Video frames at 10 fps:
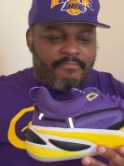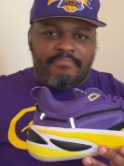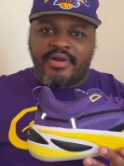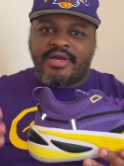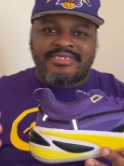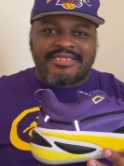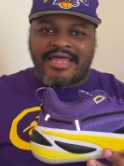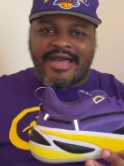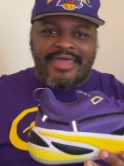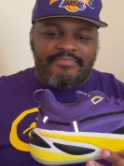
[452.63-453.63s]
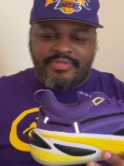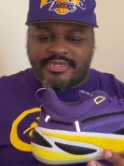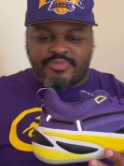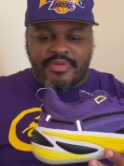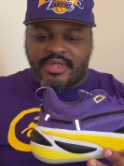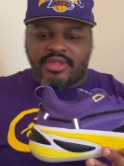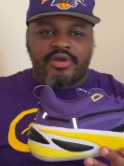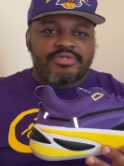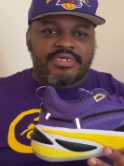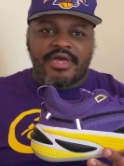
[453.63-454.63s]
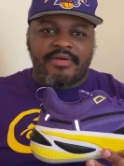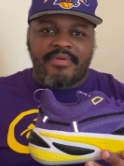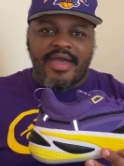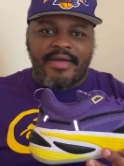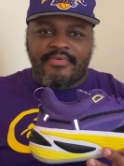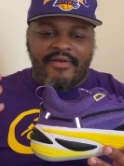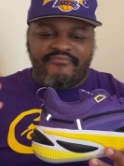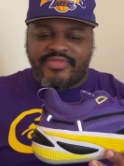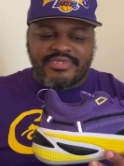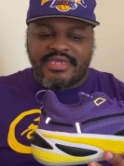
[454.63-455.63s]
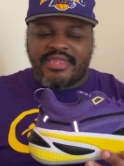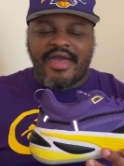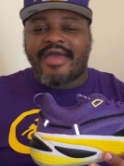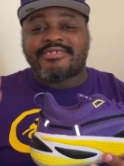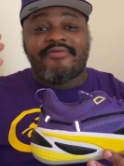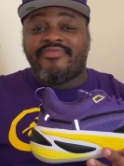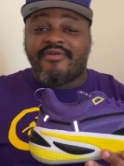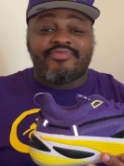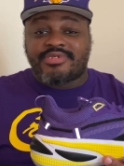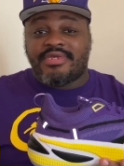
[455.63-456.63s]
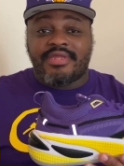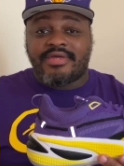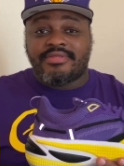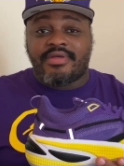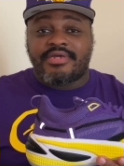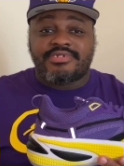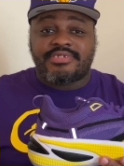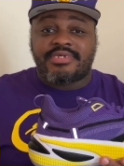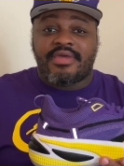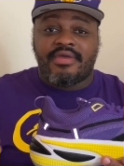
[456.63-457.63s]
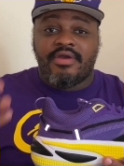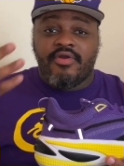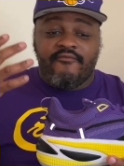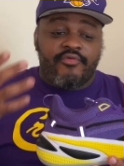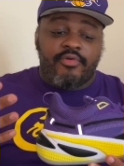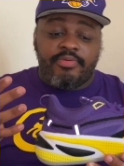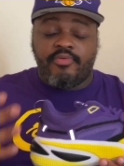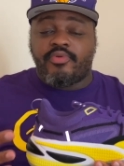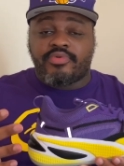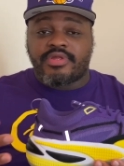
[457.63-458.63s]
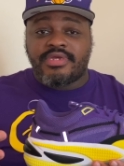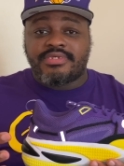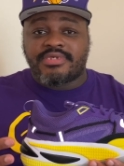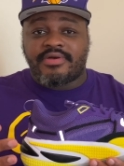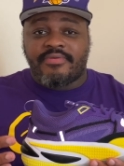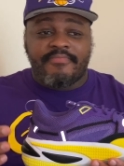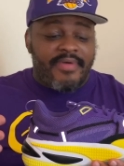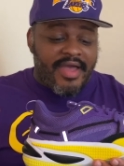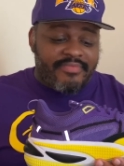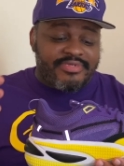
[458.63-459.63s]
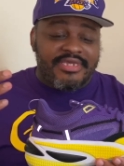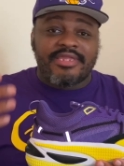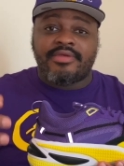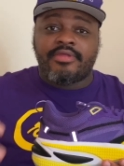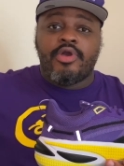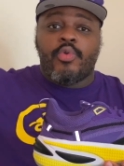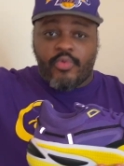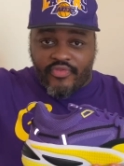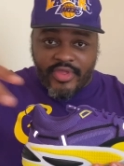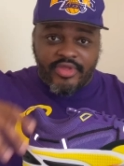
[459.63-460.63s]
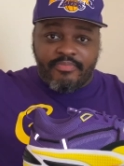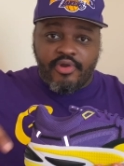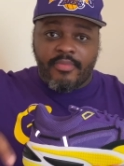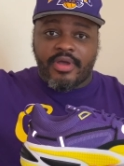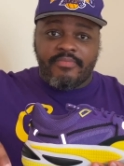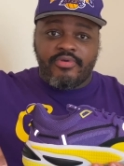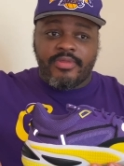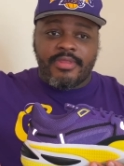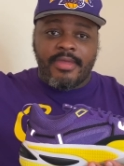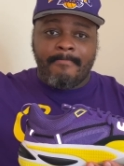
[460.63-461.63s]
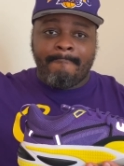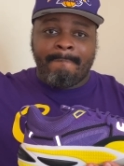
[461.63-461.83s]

buzz and hype. It's been a long time. I, I've seen that. Actually, I've never seen that, I should say, for a Puma release. Um, I've seen it within the Puma community,